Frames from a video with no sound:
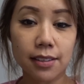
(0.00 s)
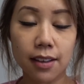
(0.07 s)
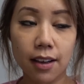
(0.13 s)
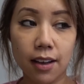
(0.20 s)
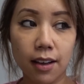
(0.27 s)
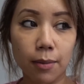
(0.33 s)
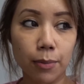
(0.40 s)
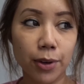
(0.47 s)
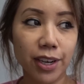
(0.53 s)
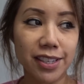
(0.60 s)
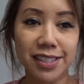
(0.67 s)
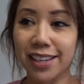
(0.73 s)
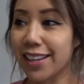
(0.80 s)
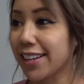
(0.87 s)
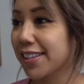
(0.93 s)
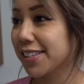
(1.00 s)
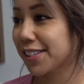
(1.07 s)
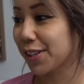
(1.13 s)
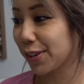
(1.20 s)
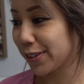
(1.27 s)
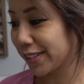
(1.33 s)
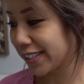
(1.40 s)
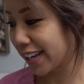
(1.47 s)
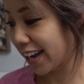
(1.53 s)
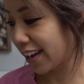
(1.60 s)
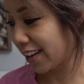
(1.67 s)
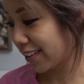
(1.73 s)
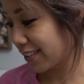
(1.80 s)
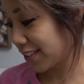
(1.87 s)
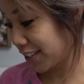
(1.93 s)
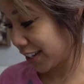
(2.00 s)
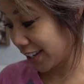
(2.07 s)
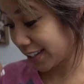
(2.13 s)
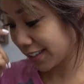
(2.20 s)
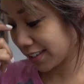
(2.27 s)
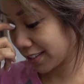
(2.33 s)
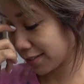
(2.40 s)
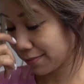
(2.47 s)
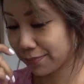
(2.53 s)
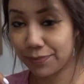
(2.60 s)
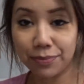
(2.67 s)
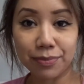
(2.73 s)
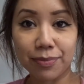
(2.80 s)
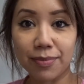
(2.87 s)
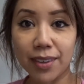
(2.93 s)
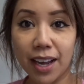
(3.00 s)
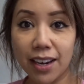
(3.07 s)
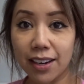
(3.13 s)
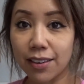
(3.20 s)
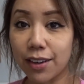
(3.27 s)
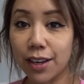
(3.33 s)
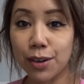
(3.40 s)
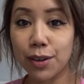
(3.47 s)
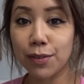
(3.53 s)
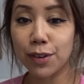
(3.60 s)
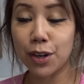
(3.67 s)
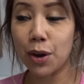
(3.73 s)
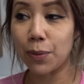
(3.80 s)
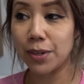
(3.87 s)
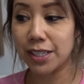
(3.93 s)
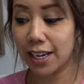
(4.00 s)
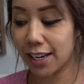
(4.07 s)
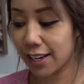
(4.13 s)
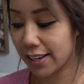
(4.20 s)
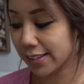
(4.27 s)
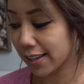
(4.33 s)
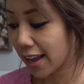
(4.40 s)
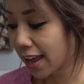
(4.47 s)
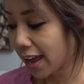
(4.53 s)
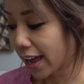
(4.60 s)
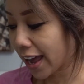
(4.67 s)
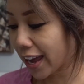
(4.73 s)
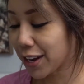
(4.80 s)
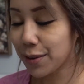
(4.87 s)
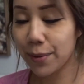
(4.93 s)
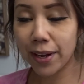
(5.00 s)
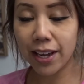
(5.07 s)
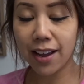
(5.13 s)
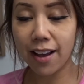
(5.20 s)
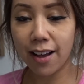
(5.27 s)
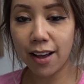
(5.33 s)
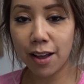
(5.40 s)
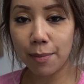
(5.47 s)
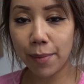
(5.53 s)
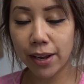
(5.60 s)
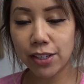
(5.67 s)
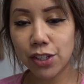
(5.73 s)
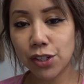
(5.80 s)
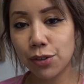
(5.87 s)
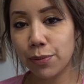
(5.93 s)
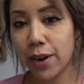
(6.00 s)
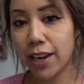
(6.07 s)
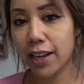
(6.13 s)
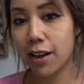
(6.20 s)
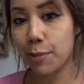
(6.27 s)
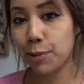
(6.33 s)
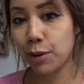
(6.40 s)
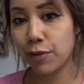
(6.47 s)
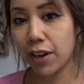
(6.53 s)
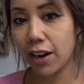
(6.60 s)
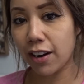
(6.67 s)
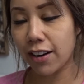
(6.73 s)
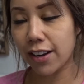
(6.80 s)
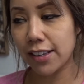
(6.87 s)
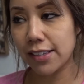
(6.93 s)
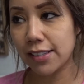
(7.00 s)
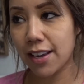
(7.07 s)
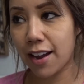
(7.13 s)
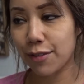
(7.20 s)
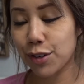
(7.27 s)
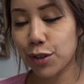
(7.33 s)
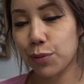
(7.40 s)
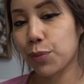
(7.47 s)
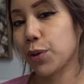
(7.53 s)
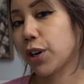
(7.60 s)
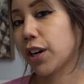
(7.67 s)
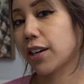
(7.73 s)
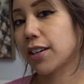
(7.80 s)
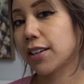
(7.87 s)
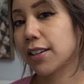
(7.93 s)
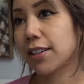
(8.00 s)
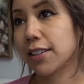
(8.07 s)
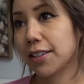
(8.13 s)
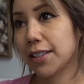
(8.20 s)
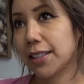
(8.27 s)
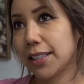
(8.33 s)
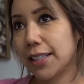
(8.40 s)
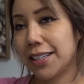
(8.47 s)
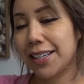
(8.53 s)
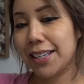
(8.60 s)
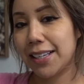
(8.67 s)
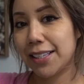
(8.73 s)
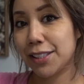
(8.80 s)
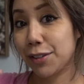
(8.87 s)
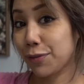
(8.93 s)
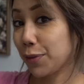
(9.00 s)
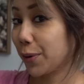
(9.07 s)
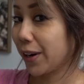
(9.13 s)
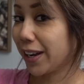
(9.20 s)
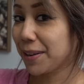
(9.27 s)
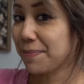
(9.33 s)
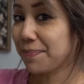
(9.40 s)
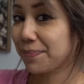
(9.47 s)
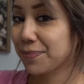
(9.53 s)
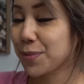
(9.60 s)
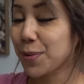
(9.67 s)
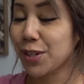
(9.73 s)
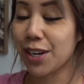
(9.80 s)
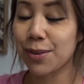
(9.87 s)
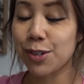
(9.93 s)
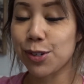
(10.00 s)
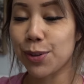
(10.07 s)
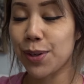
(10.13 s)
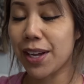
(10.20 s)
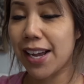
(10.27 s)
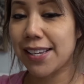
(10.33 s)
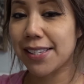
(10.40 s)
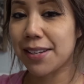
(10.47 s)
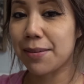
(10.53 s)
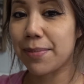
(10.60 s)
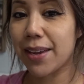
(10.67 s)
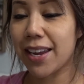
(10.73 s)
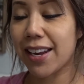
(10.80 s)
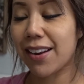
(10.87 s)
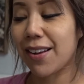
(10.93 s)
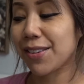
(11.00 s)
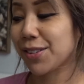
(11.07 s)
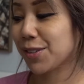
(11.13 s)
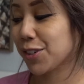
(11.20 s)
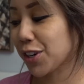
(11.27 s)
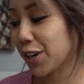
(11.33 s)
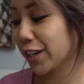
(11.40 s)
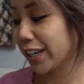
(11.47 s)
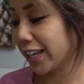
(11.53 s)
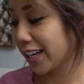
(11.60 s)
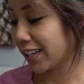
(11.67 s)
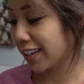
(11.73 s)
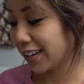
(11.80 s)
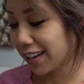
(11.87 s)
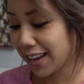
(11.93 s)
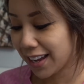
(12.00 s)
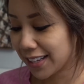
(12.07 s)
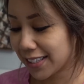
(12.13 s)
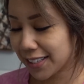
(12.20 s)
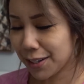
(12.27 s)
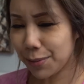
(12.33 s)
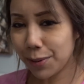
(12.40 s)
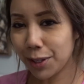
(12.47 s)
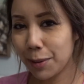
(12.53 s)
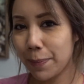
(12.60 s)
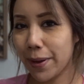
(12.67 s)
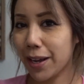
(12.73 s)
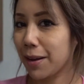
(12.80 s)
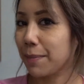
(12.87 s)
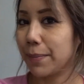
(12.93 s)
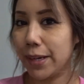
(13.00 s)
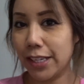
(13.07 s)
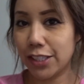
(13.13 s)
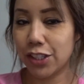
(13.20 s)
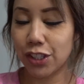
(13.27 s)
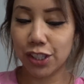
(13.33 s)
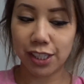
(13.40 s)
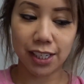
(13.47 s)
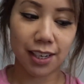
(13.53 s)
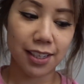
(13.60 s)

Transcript: Um, what is it? It's Thursday. Jeez. I don't, I don't even know what day it is. Anyway, um, I just ran a couple of errands after work. Sephora, which I will show you guys in a bit, and also Target. Didn't really pick up much